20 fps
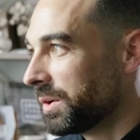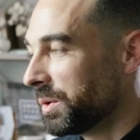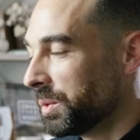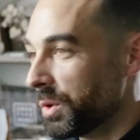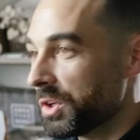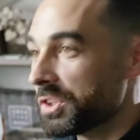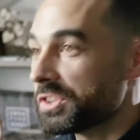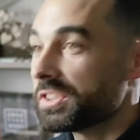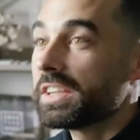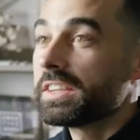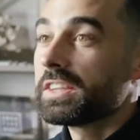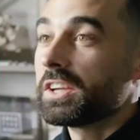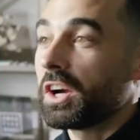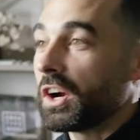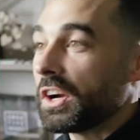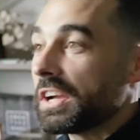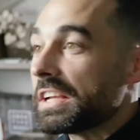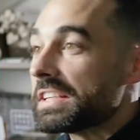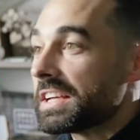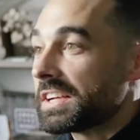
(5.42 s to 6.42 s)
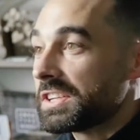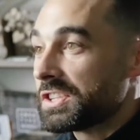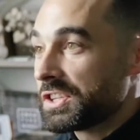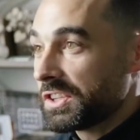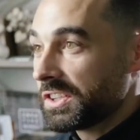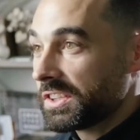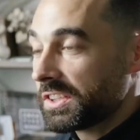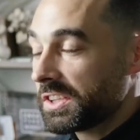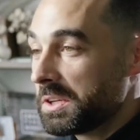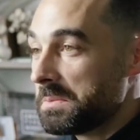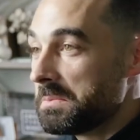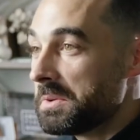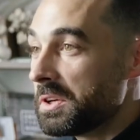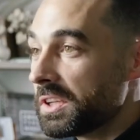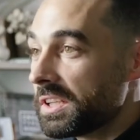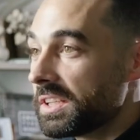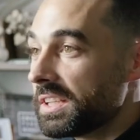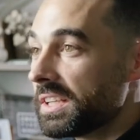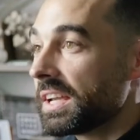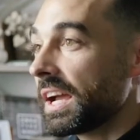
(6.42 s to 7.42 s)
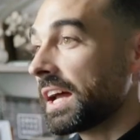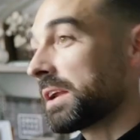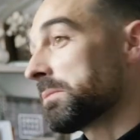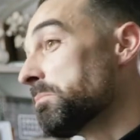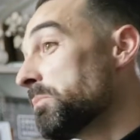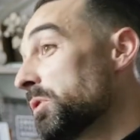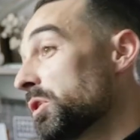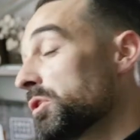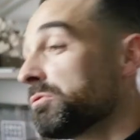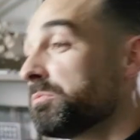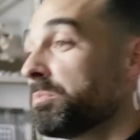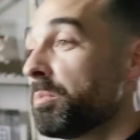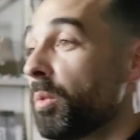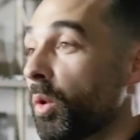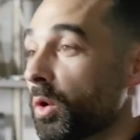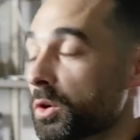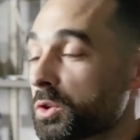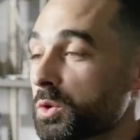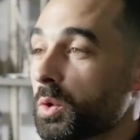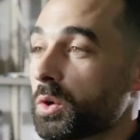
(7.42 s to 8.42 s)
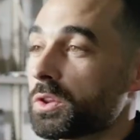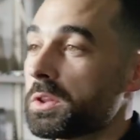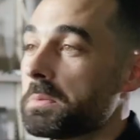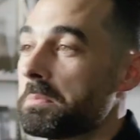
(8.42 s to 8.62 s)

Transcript: We're seeing the architecture community kind of move more toward